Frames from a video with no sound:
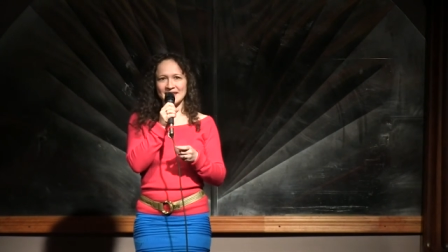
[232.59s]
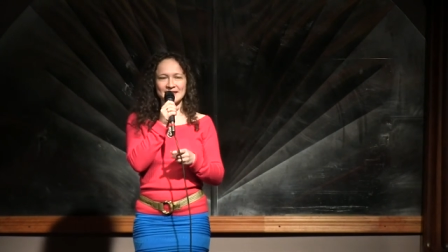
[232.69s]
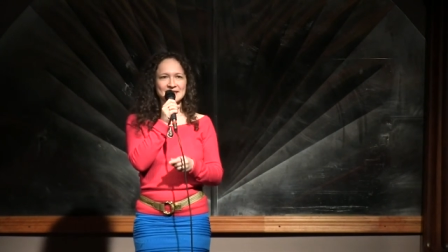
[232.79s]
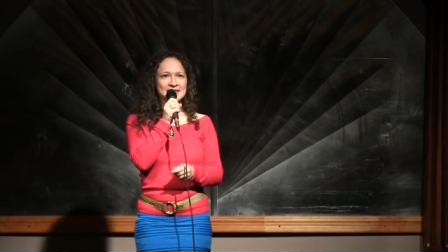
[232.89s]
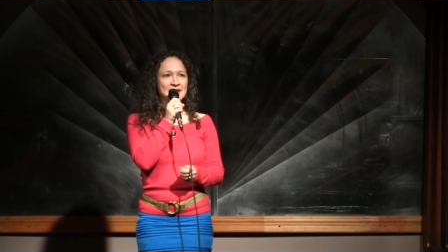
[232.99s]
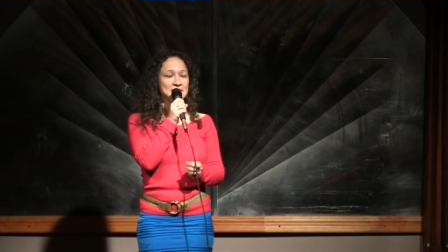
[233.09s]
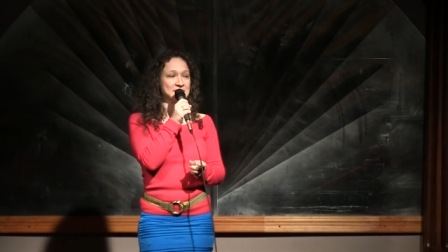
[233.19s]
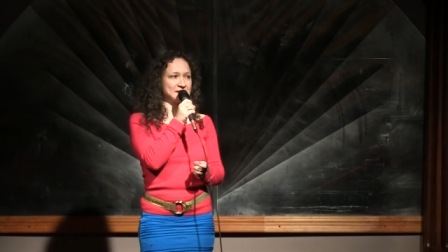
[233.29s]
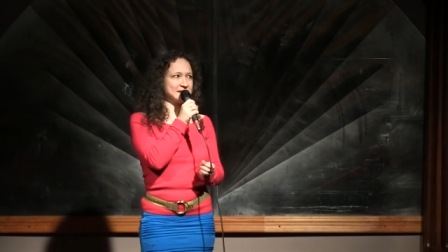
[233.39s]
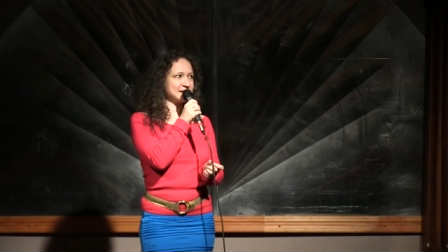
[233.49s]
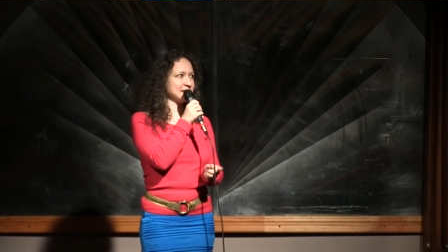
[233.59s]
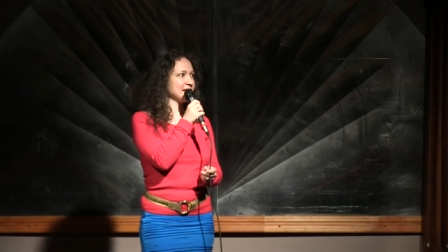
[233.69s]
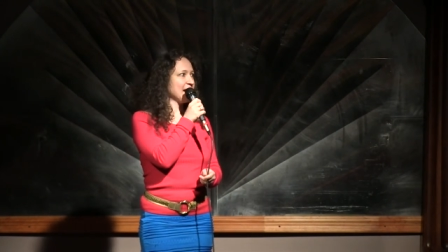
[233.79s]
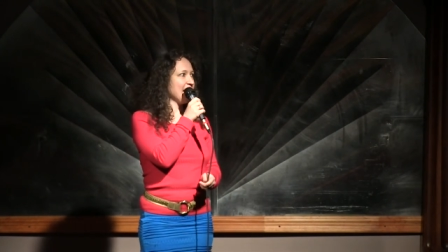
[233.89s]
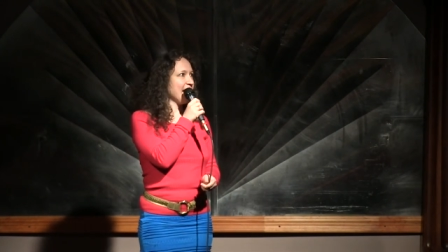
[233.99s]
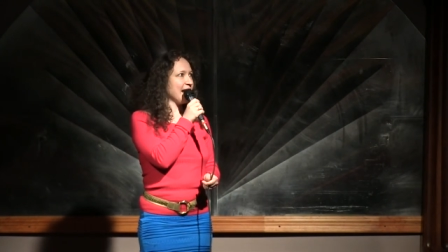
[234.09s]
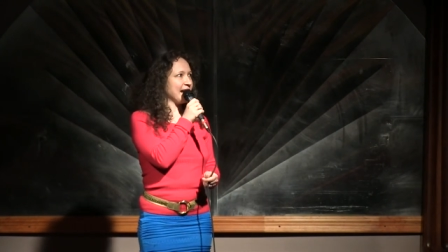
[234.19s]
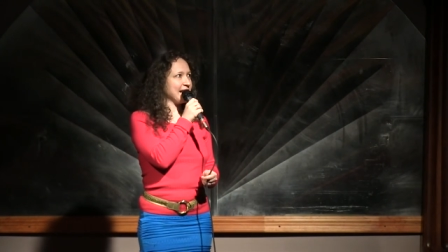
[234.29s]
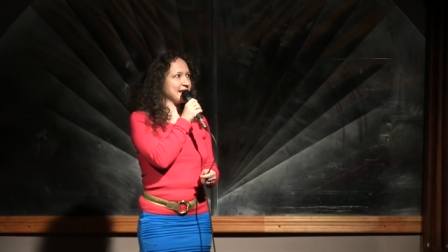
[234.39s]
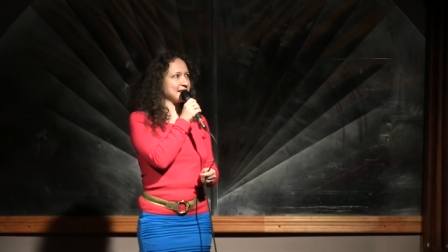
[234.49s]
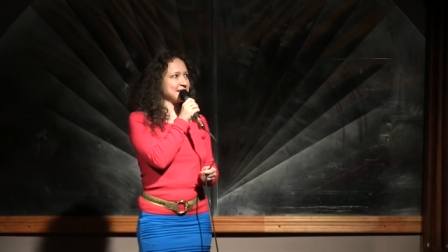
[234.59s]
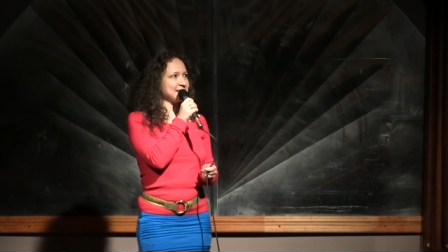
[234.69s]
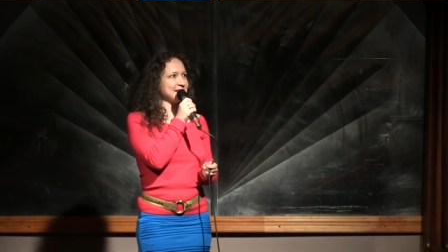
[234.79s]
that's how I learned. And